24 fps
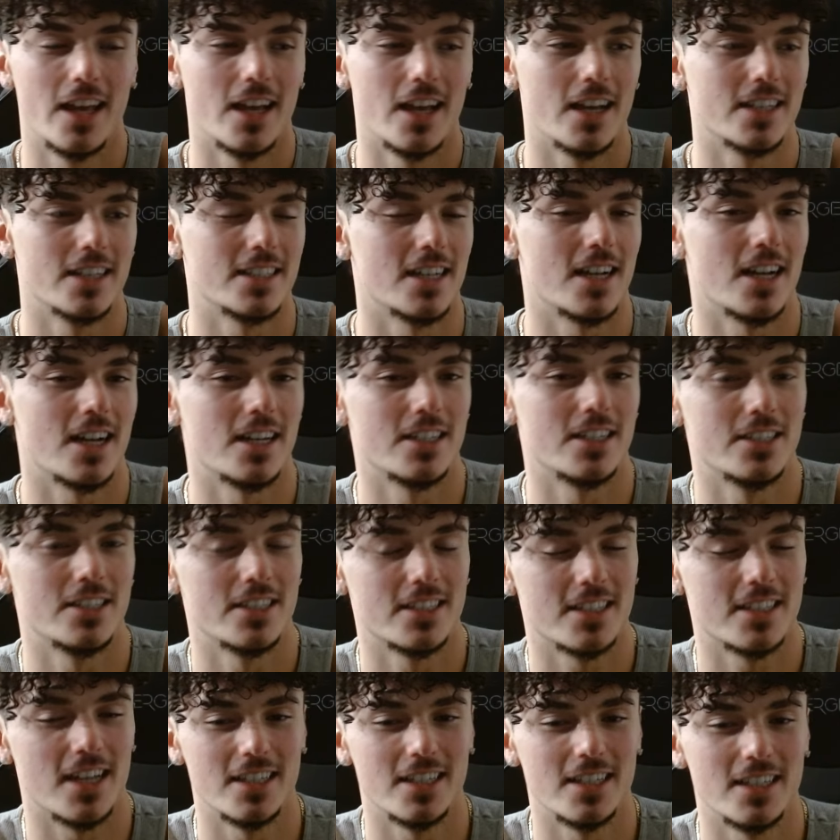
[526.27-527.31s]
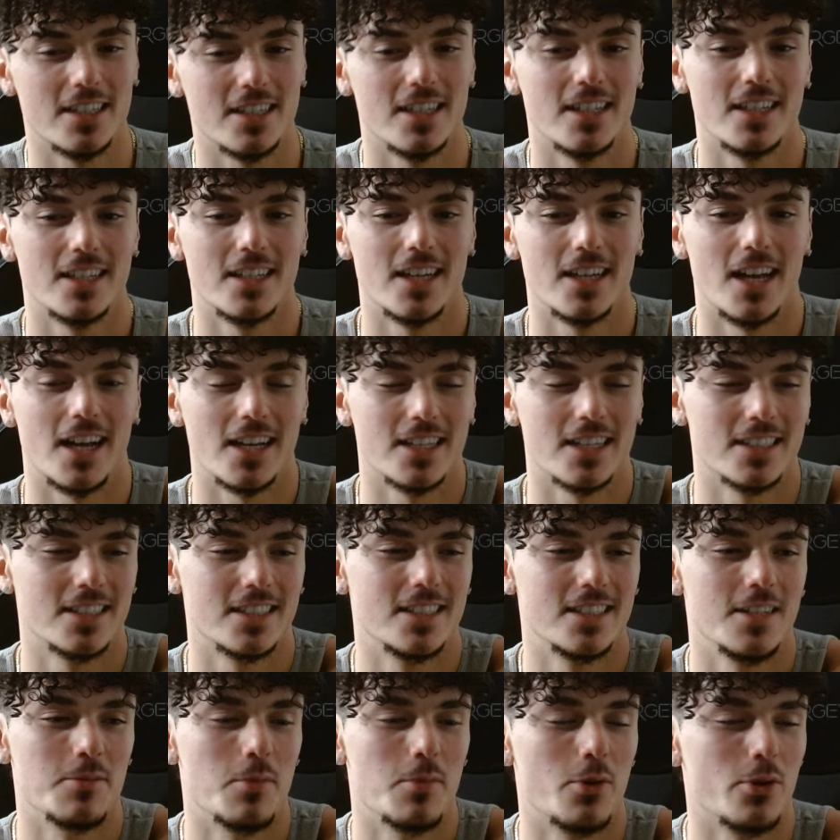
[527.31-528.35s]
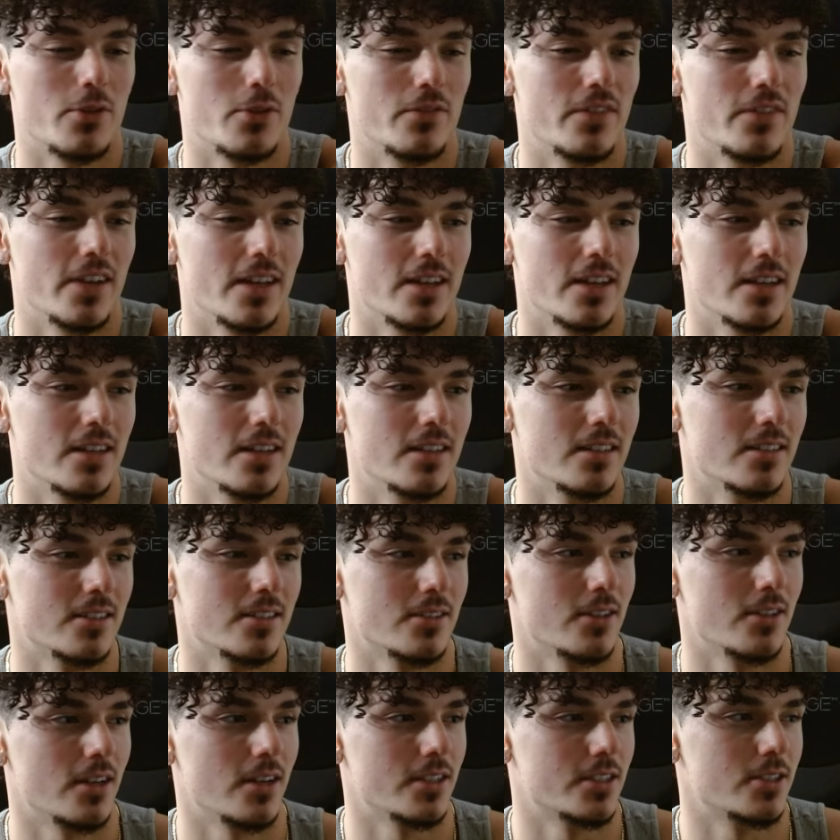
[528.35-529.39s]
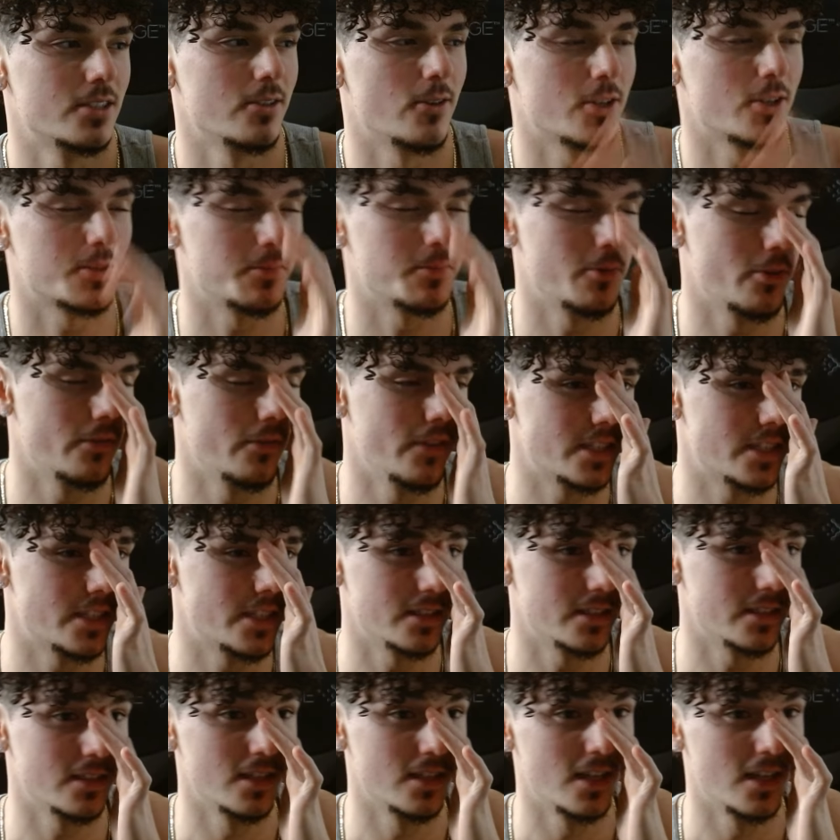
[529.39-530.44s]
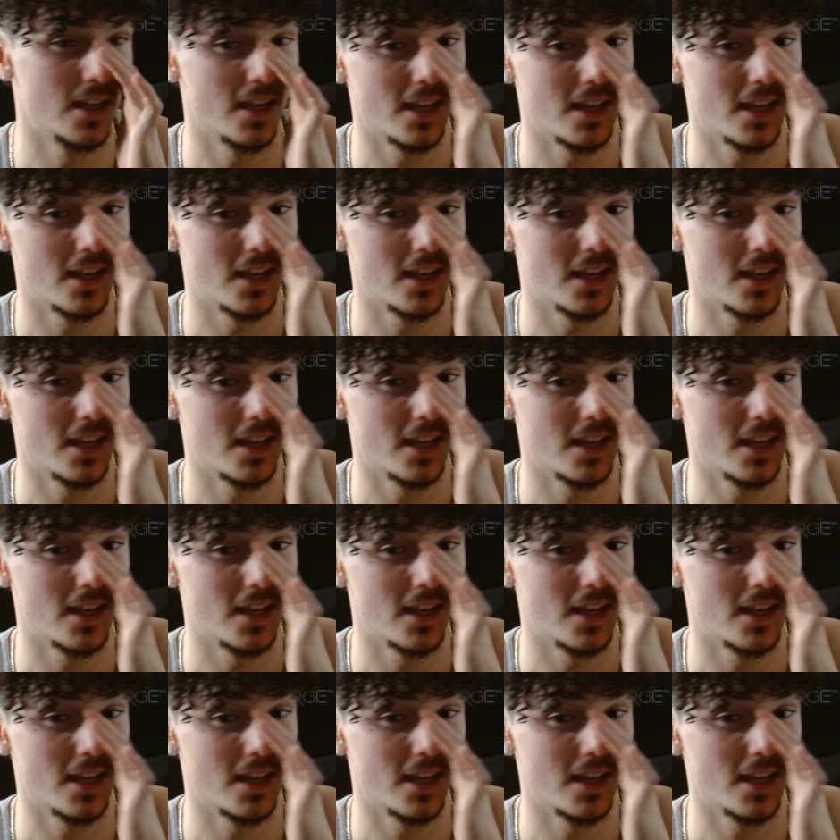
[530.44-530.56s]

because I kind of just got I guess demotivated I just lost motivation